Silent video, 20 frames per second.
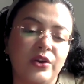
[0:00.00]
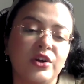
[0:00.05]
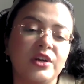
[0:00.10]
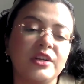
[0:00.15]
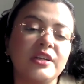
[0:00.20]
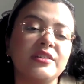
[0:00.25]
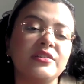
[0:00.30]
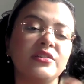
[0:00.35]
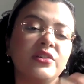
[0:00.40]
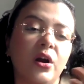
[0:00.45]

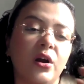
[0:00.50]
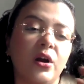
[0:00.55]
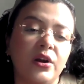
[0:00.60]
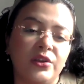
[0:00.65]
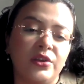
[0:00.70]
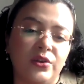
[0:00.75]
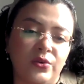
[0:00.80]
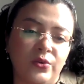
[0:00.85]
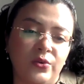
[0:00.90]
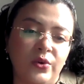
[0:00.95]
Critics
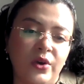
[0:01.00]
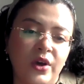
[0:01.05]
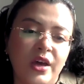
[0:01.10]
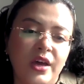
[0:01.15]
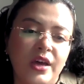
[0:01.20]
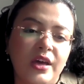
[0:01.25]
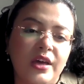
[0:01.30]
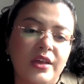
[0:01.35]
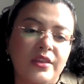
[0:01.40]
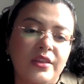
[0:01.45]
argue
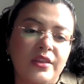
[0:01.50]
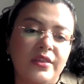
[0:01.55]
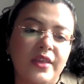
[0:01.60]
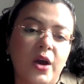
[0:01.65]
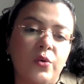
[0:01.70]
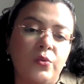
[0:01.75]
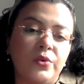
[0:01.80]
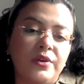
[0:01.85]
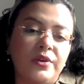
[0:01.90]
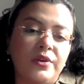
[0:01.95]

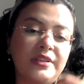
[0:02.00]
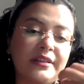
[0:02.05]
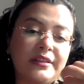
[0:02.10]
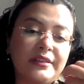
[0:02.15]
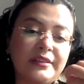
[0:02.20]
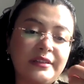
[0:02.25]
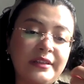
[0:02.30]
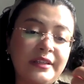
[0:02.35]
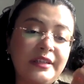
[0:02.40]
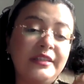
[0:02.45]
that when
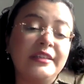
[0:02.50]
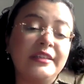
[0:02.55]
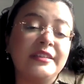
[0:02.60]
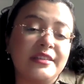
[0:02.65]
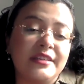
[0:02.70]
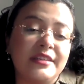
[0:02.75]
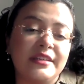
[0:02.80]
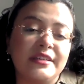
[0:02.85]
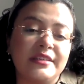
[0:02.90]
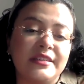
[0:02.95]

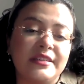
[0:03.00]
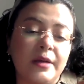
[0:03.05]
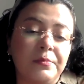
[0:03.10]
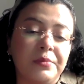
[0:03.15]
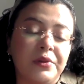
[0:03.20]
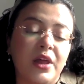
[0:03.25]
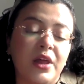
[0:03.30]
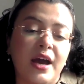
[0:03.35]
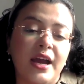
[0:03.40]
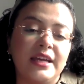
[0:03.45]
leniency is
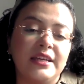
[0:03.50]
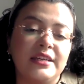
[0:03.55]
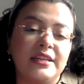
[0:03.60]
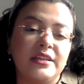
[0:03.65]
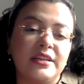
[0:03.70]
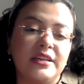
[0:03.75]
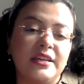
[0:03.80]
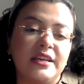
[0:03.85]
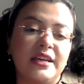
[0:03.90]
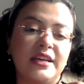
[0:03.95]
applied
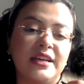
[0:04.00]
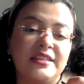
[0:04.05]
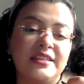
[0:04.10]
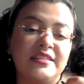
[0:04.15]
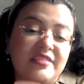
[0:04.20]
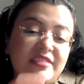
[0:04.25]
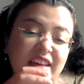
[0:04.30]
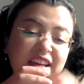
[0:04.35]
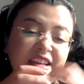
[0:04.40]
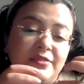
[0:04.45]
in
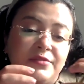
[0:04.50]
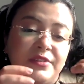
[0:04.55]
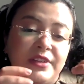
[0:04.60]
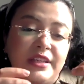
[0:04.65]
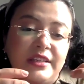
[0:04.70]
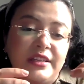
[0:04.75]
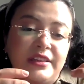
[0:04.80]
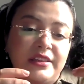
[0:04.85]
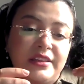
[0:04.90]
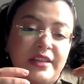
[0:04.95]

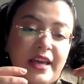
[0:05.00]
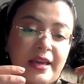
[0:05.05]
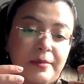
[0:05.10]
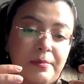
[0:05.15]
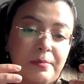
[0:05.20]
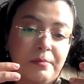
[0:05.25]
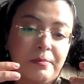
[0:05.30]
selectively, like,